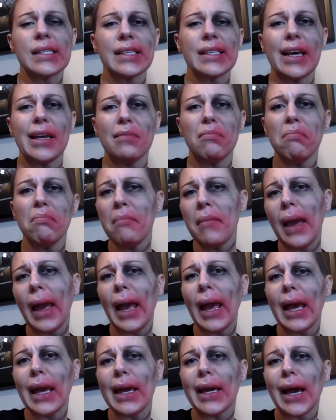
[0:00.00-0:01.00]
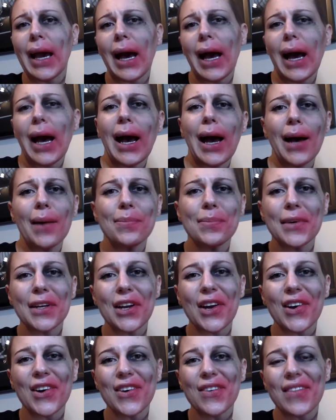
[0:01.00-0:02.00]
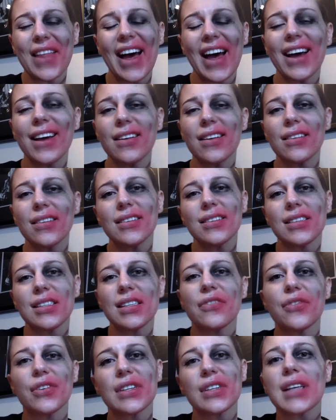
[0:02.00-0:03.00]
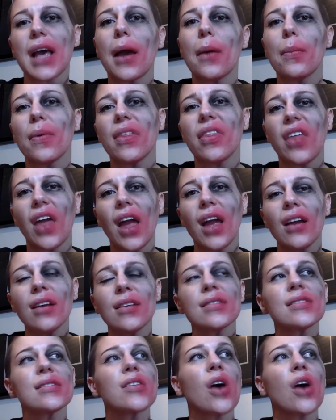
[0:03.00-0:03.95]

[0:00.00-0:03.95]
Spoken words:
and makeup and all that different type of things.